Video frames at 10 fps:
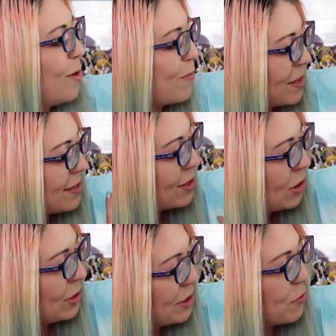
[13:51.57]
But this
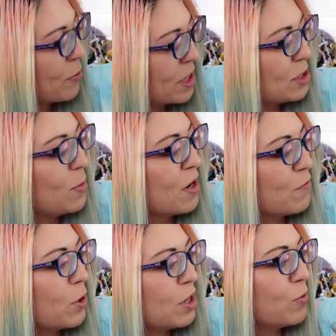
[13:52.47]
totally reminds me of
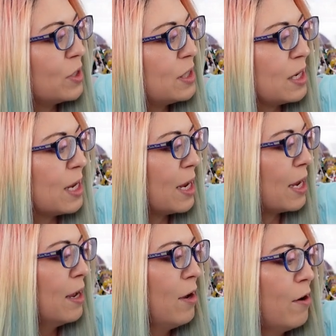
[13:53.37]
what you would see
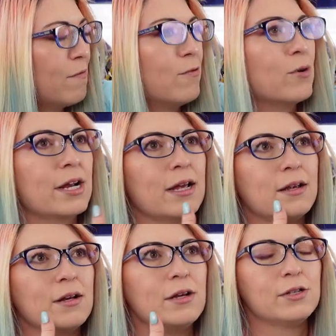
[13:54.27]
for
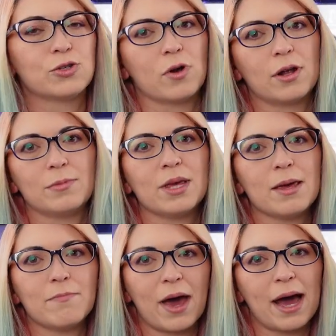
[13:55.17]
an astronomy
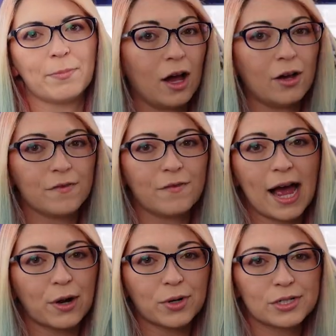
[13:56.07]
map of
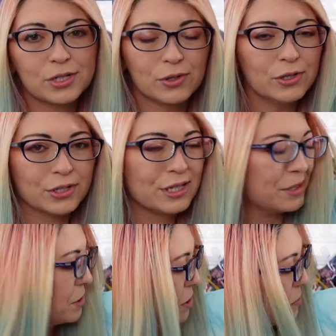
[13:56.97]
our solar
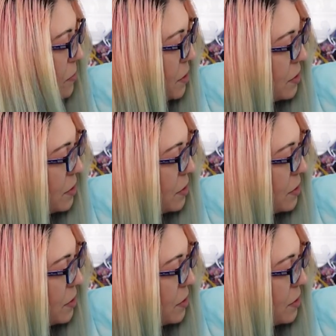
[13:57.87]
system.